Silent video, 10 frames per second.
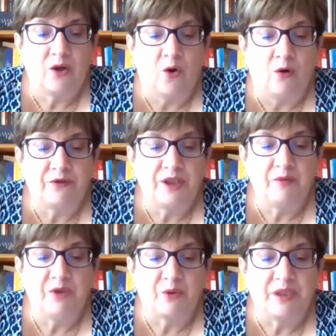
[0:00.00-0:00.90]
of
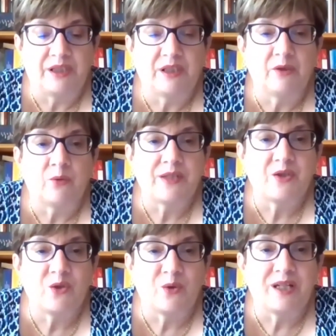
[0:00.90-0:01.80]
immunity
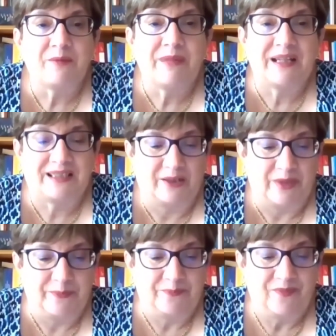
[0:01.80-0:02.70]
ratione
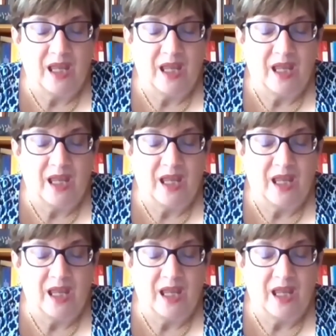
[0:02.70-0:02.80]
materia.